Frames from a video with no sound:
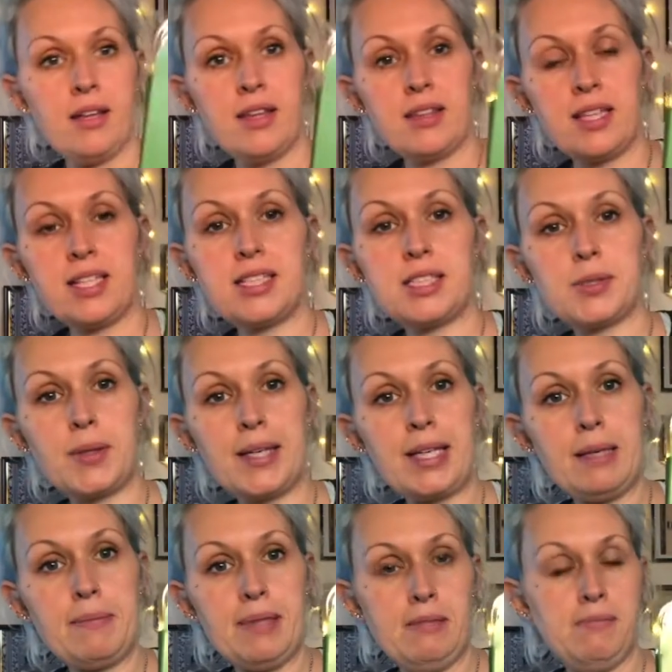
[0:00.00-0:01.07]
these Squeaky
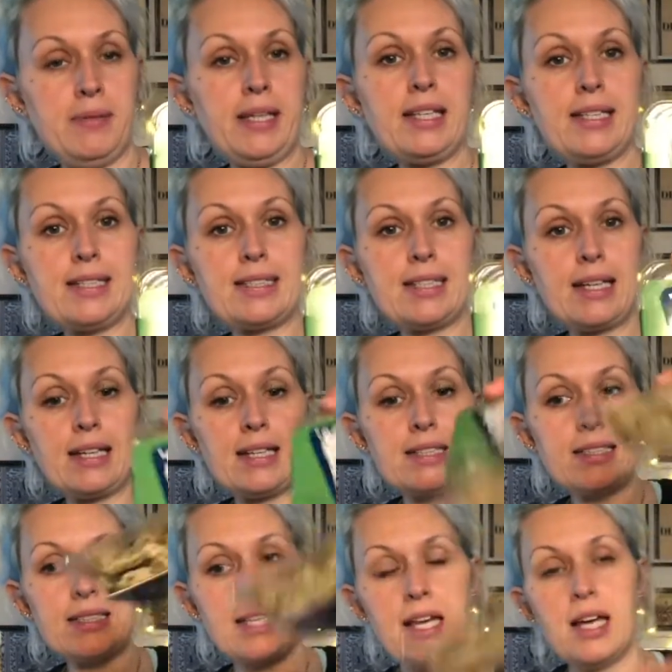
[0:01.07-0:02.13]
Bean pieces